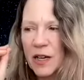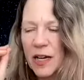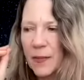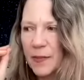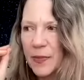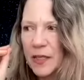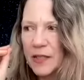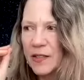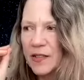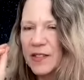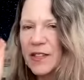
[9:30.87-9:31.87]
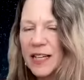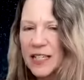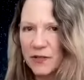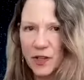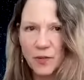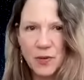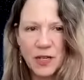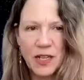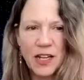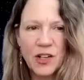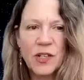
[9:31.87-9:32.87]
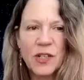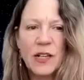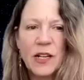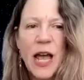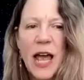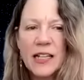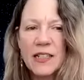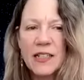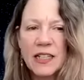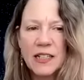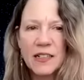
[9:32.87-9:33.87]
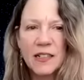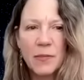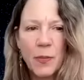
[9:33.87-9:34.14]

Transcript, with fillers: um, decisive communication as needed.